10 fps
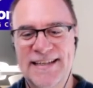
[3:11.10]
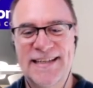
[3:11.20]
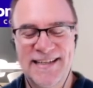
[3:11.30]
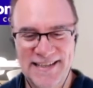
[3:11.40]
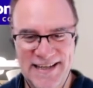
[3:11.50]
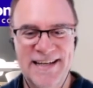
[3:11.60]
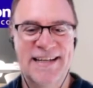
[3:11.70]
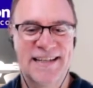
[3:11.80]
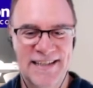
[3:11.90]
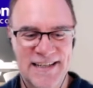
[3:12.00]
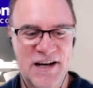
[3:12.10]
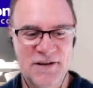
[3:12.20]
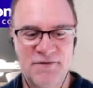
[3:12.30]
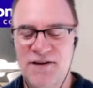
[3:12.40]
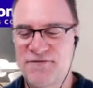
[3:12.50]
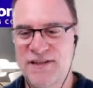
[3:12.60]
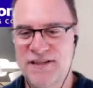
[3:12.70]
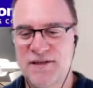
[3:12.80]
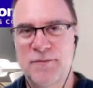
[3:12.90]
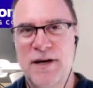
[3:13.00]
Yeah, yeah. i have
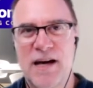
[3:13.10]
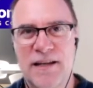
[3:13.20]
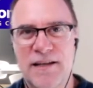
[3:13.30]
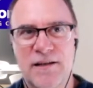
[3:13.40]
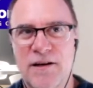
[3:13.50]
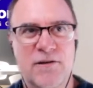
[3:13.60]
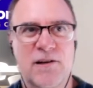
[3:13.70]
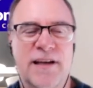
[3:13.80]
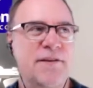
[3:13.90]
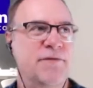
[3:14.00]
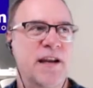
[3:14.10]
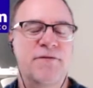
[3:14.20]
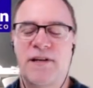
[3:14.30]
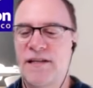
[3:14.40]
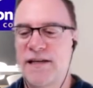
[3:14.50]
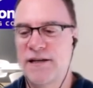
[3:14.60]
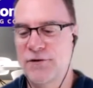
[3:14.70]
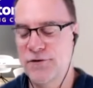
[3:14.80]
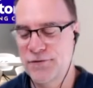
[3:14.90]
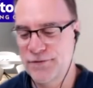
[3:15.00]
visited Bali all, every year
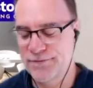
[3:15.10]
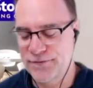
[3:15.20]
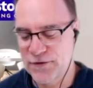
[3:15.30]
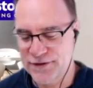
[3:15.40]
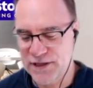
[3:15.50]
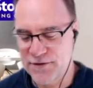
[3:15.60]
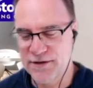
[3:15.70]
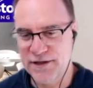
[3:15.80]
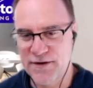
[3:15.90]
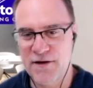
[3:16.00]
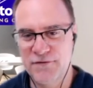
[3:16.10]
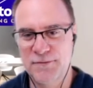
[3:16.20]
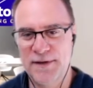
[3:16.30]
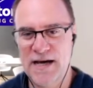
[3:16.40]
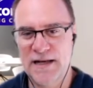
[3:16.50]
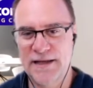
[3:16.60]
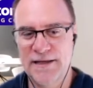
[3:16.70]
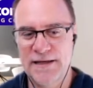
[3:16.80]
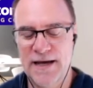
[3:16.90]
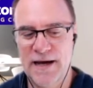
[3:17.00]
or or so, I'd go over to Bali.
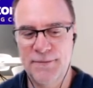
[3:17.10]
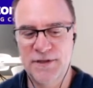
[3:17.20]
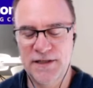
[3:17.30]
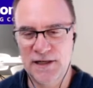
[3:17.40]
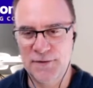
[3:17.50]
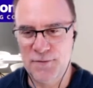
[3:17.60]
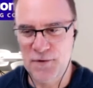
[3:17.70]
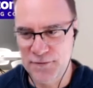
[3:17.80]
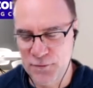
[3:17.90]
Uh, religious, when isn't my, it?